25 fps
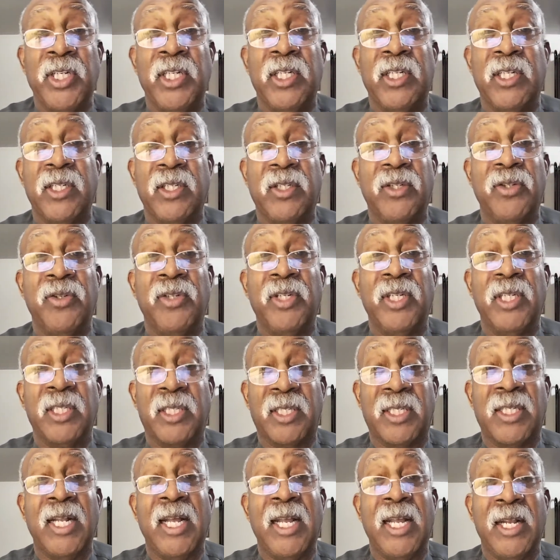Jesus, you
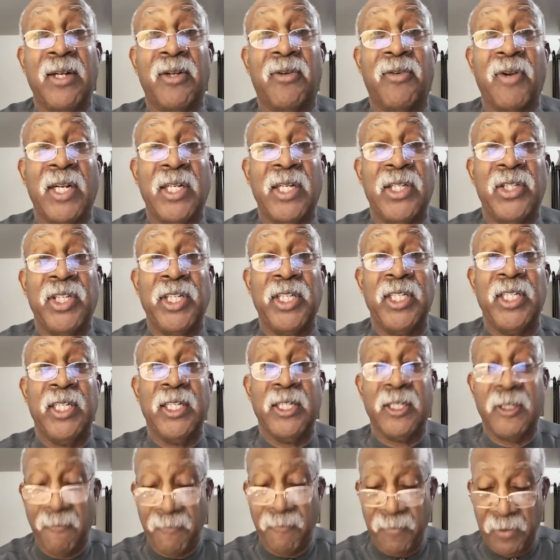just stay in Christ
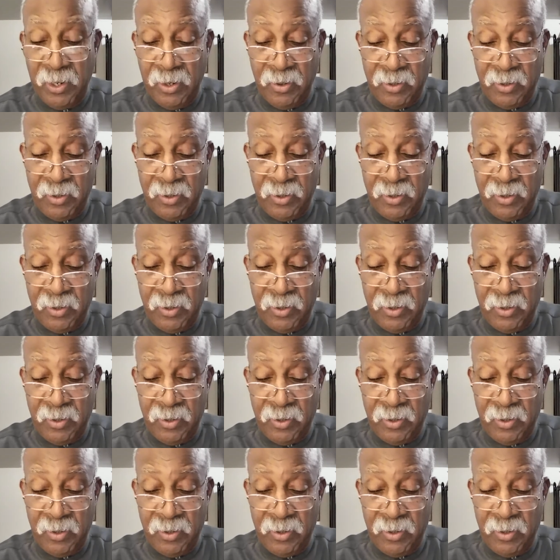Jesus.